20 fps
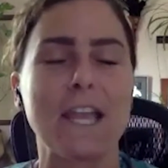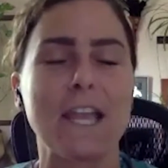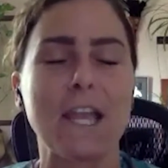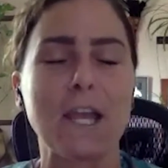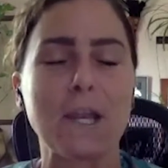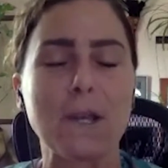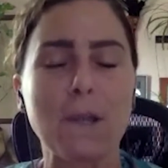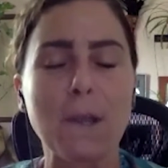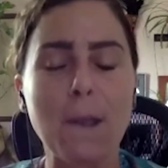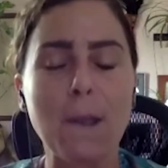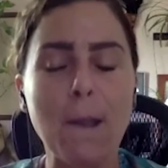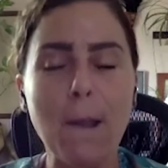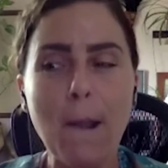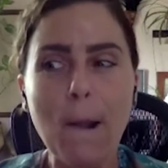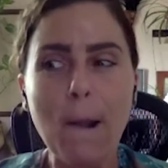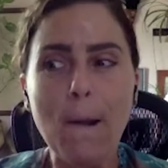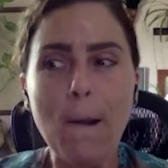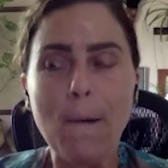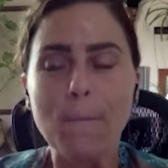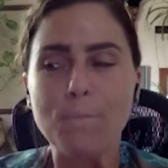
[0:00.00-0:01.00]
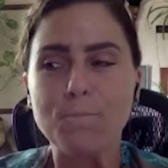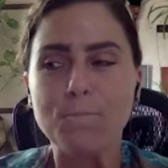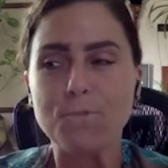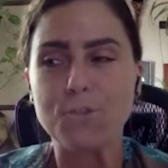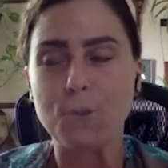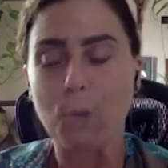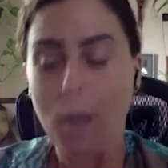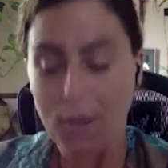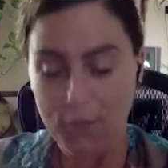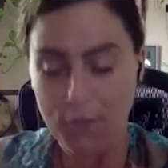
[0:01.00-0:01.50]
And
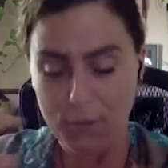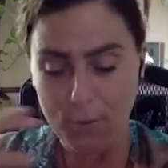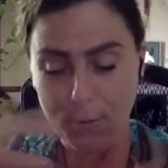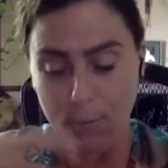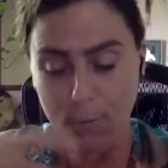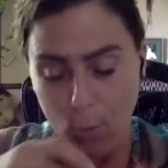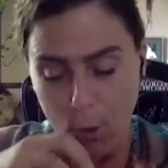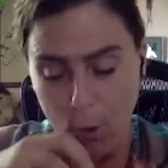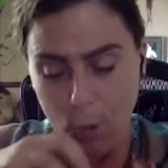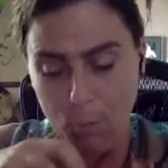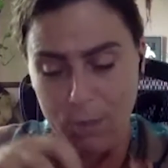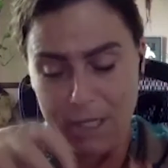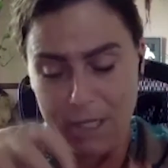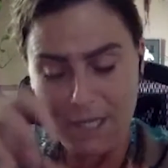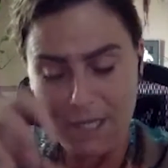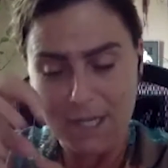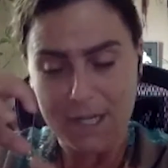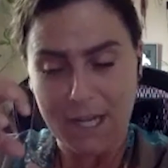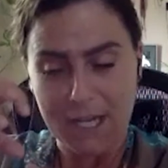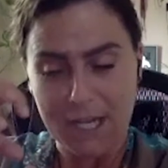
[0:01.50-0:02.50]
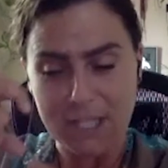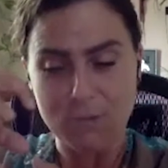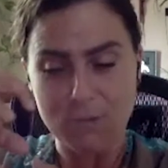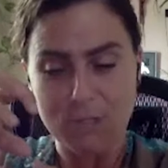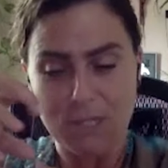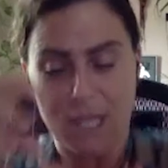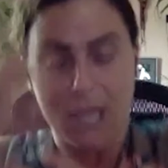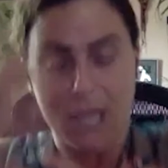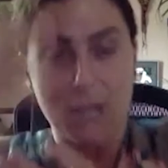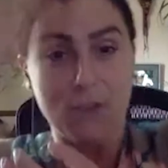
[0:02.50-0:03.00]
so the more we connect
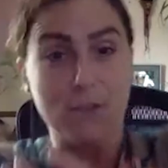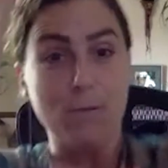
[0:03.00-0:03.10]
with that,